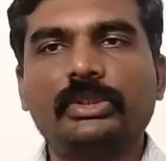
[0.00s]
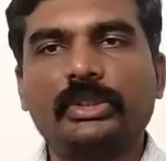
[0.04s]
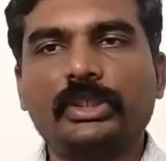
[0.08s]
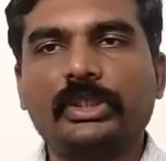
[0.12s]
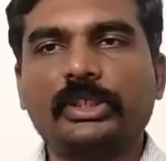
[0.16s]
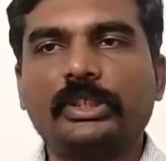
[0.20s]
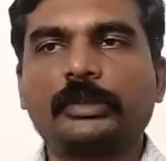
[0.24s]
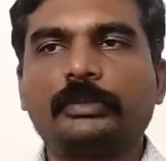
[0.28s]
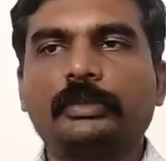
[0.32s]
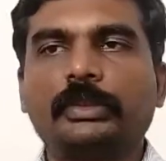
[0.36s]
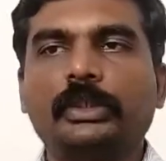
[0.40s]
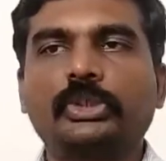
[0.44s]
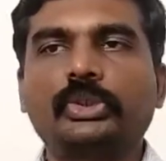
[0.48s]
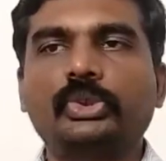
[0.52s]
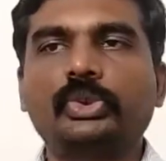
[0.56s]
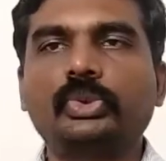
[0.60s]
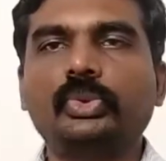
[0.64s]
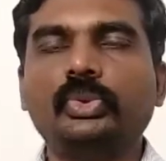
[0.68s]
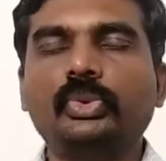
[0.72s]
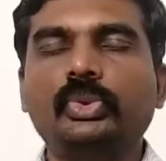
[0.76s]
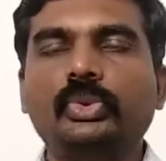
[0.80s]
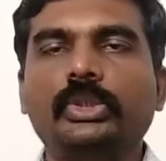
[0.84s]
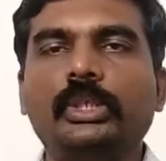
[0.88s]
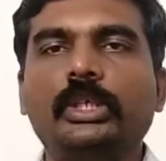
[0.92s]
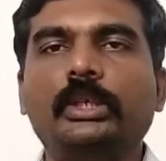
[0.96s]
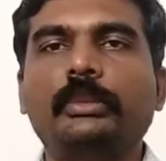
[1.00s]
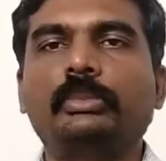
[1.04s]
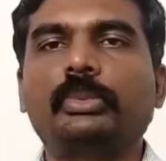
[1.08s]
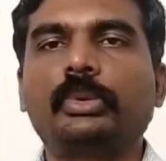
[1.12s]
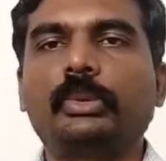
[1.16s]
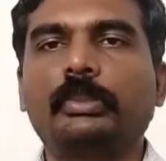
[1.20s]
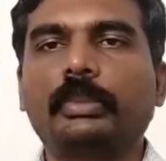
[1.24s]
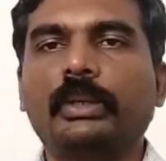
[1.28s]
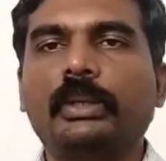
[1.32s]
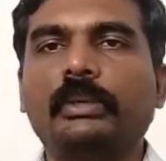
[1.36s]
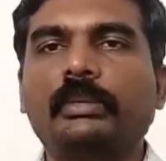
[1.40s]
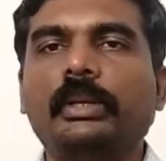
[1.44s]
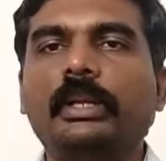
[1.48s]
with respect to
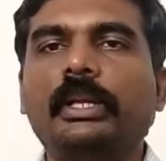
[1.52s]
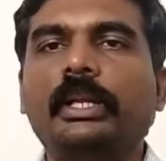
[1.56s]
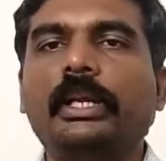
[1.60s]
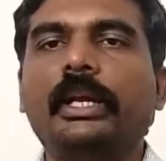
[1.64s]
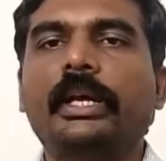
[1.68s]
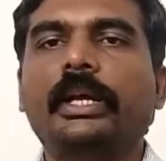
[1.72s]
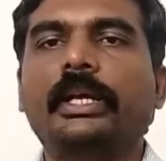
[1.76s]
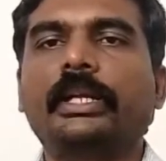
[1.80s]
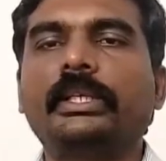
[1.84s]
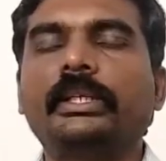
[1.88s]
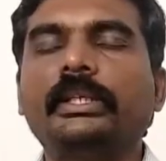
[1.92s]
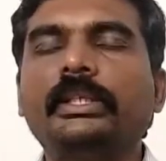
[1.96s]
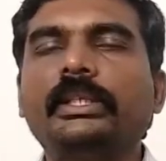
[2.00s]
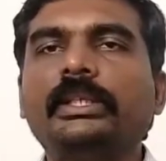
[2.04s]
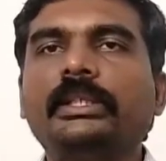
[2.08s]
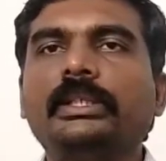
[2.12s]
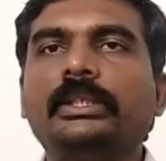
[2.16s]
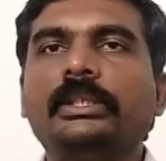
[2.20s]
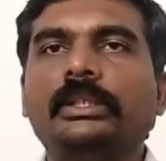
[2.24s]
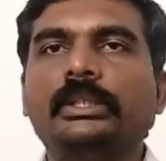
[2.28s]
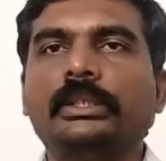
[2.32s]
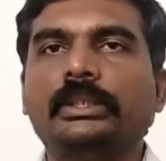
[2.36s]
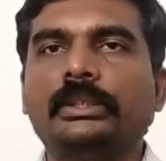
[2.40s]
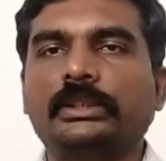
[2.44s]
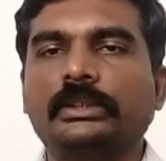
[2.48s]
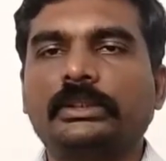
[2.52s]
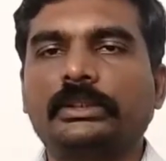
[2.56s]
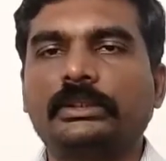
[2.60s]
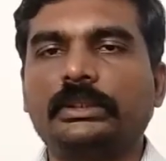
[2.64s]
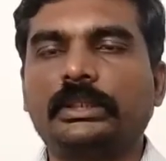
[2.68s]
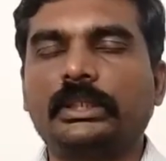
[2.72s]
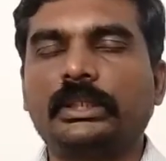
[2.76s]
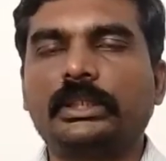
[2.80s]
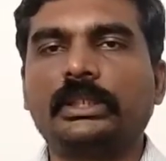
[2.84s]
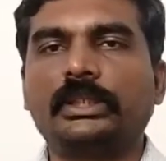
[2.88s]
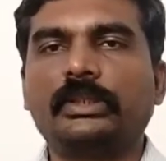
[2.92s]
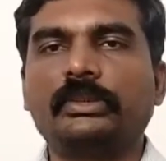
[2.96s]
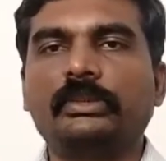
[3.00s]
input power, and the
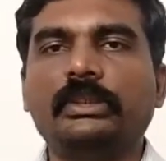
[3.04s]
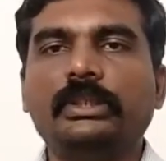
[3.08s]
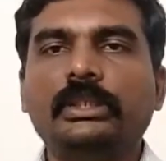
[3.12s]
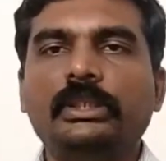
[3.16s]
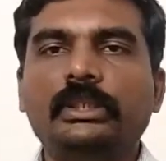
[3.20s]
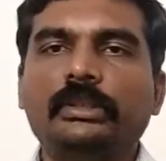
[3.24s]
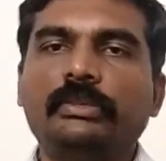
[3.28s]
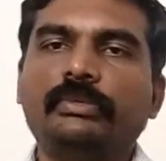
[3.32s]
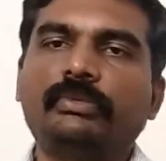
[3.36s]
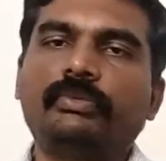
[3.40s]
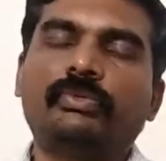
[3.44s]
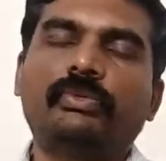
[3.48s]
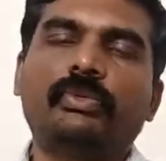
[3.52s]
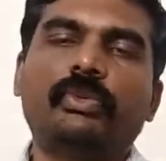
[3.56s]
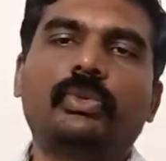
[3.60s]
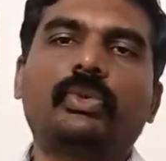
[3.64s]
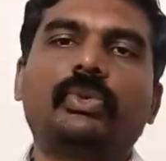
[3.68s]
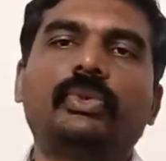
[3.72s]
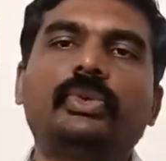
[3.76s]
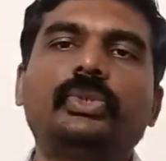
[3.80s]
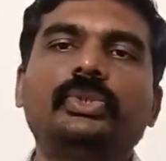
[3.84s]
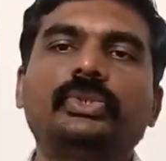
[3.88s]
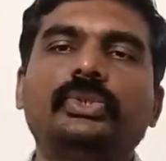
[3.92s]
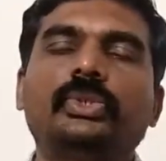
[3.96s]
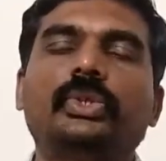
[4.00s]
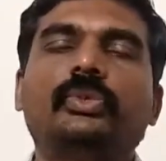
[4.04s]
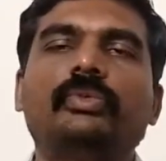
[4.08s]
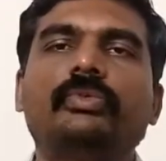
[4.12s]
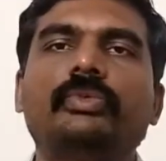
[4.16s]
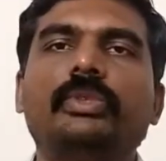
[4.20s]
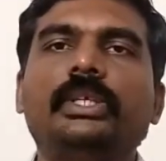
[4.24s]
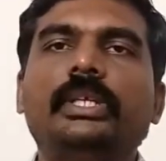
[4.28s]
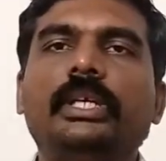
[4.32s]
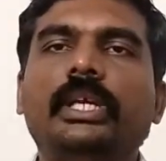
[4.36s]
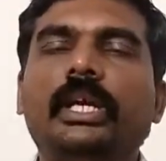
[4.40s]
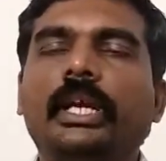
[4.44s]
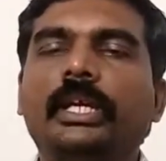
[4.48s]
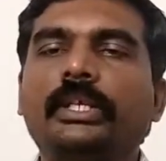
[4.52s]
second one force of
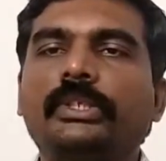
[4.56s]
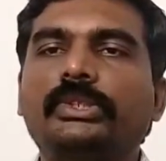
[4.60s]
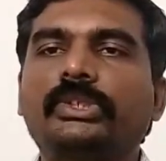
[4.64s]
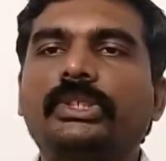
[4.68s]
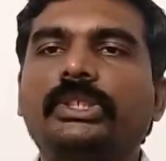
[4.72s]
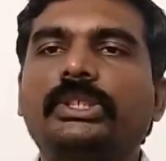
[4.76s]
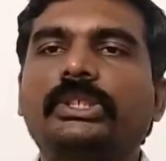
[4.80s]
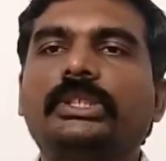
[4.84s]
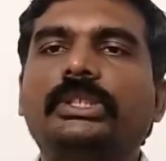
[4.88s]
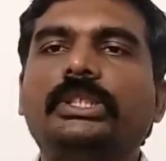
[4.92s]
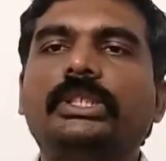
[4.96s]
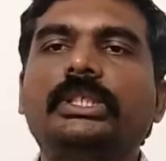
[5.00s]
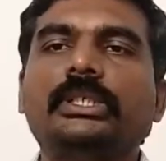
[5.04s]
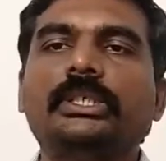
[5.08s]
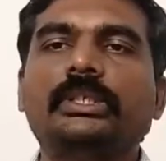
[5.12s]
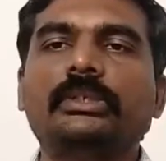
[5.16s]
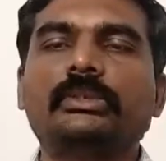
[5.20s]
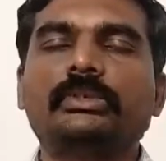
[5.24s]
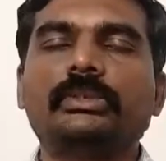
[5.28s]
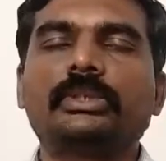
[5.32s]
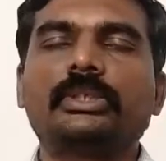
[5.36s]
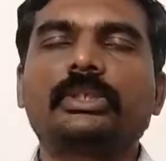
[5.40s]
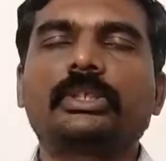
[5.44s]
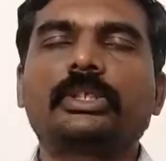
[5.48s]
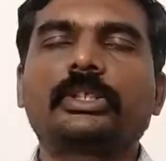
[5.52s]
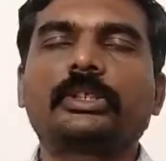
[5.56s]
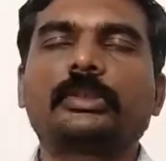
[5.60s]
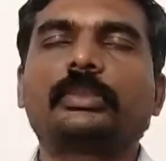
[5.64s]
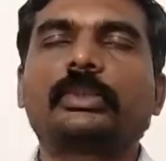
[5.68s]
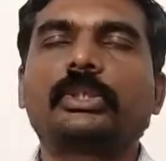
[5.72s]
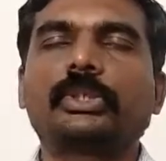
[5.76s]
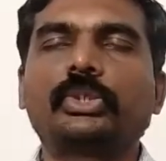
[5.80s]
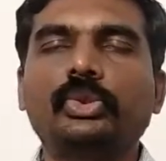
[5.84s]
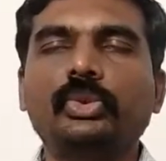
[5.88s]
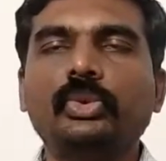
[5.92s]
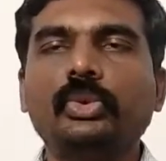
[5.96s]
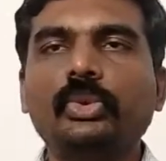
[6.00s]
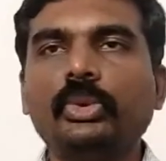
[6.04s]
the actuator with
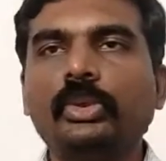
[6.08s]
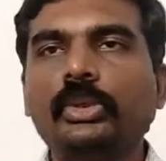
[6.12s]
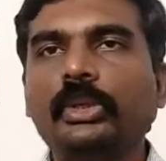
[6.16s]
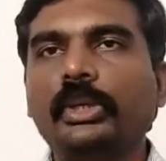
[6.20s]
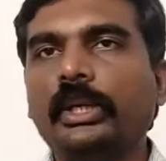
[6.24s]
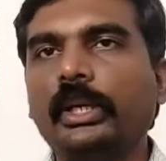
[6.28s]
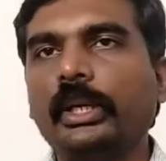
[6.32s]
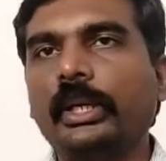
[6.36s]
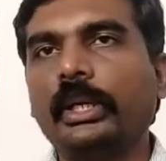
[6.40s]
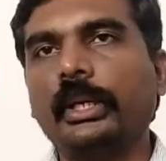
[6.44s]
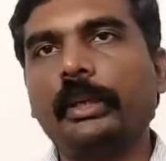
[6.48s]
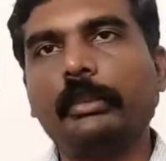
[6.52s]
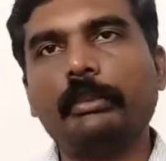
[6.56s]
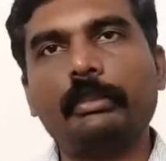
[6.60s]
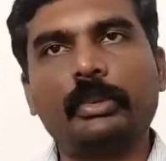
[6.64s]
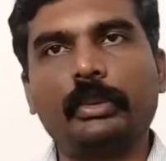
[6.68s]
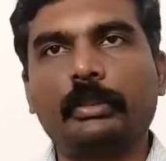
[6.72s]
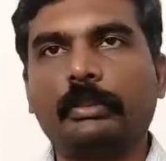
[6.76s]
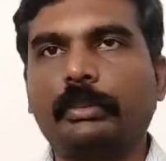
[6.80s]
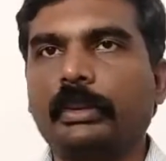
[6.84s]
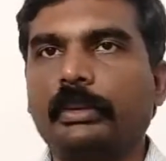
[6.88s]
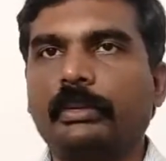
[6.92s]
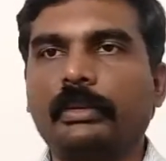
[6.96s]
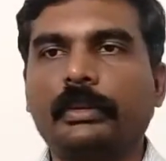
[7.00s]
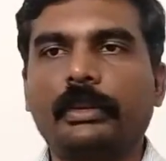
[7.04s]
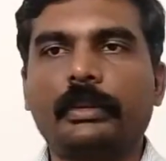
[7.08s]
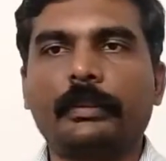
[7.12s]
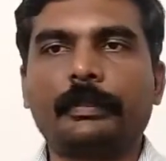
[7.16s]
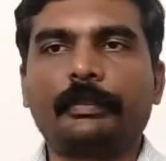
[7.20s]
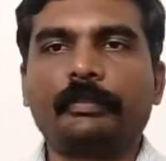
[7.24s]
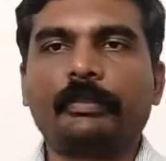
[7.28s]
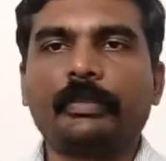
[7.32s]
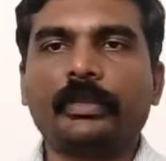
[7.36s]
respect to input power.